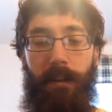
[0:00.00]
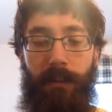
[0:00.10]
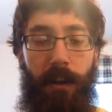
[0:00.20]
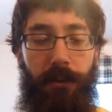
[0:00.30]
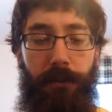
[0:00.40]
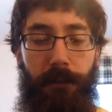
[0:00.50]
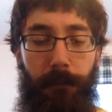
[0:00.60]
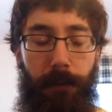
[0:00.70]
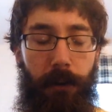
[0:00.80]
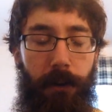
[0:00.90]
Texture
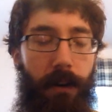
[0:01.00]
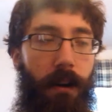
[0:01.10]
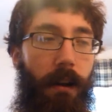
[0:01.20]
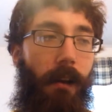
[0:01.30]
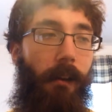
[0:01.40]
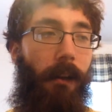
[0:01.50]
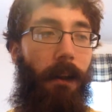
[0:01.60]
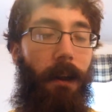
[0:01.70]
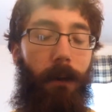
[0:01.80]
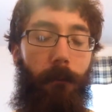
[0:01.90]
and burn,
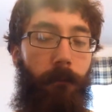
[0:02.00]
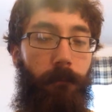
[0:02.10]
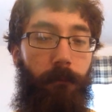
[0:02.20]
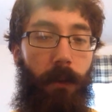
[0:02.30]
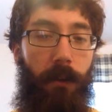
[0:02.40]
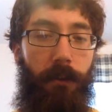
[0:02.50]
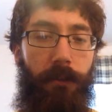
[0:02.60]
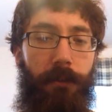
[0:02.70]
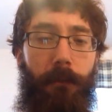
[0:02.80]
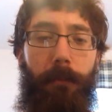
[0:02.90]
um,
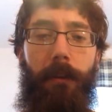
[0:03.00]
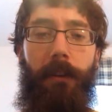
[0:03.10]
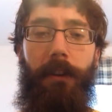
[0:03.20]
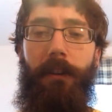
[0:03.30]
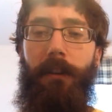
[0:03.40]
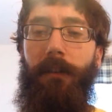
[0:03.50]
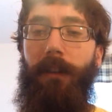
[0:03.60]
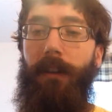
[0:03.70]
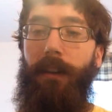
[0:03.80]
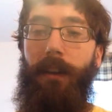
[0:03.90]
there's no burn at
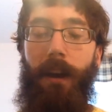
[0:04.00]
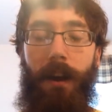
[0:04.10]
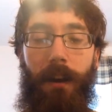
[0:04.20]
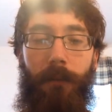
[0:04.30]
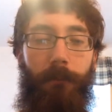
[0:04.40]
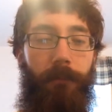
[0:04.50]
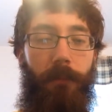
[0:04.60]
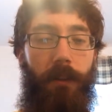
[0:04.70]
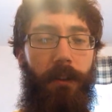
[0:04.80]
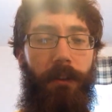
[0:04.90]
all. Um,
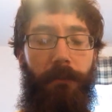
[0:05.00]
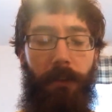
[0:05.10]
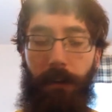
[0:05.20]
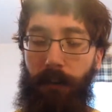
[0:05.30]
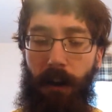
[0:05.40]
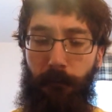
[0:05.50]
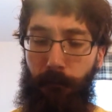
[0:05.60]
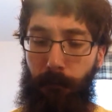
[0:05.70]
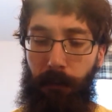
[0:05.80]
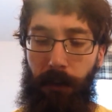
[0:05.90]
they fit
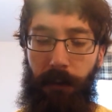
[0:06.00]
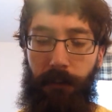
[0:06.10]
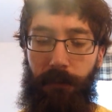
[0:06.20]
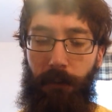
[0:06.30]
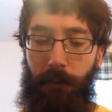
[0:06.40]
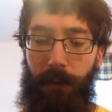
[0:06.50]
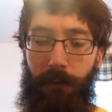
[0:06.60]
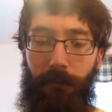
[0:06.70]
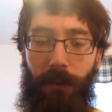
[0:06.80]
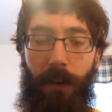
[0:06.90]
comfortably, so I
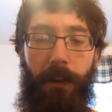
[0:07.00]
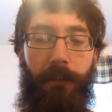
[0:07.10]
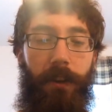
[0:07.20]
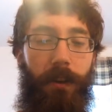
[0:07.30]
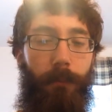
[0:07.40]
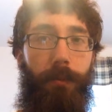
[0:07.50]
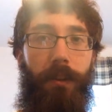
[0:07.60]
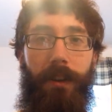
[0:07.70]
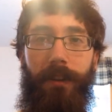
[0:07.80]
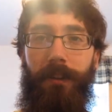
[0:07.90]
don't really have any
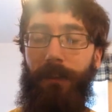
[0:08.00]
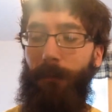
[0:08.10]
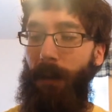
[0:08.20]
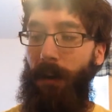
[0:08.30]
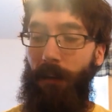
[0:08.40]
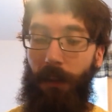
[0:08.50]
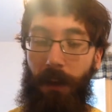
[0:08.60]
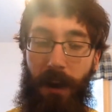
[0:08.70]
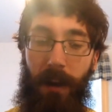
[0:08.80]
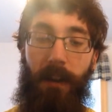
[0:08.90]
complaints about
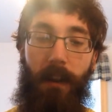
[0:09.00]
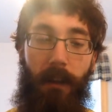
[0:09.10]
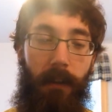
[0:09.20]
that.